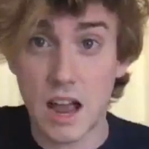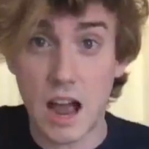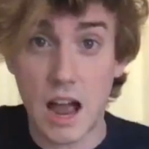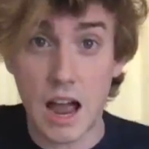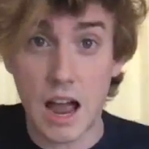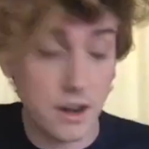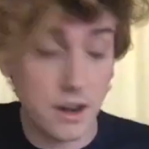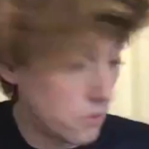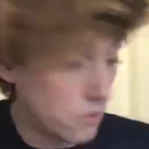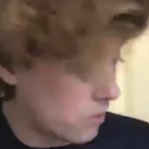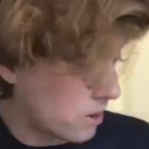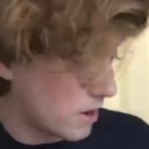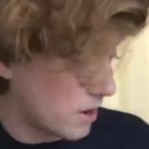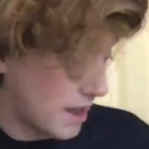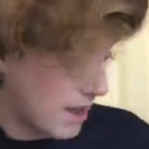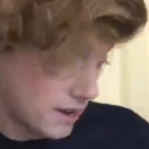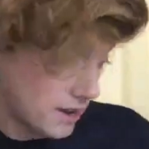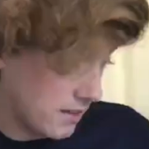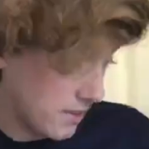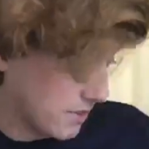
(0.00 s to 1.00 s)
I don't want
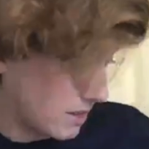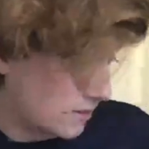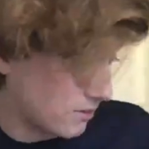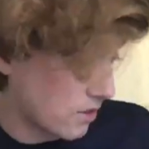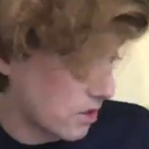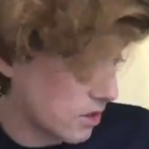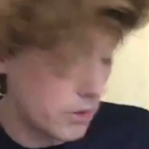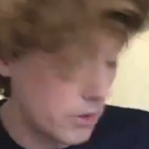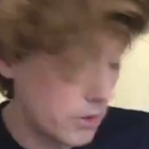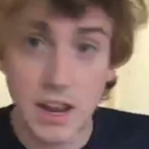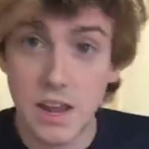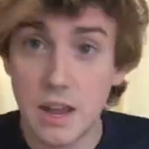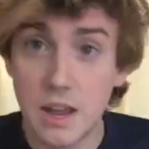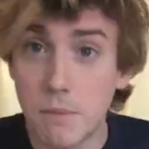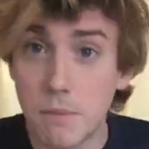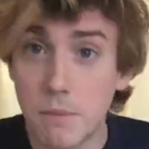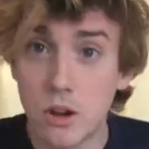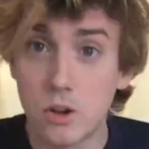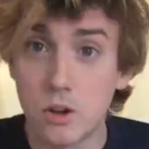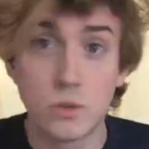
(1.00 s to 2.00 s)
any of these floating
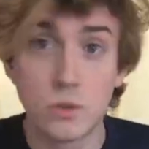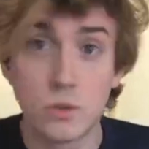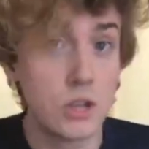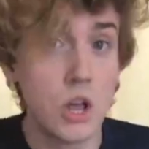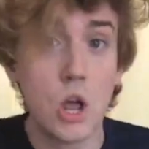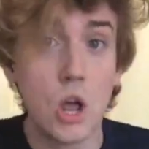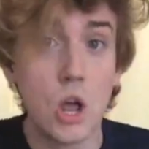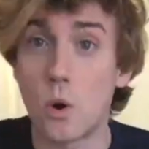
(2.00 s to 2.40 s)
hippos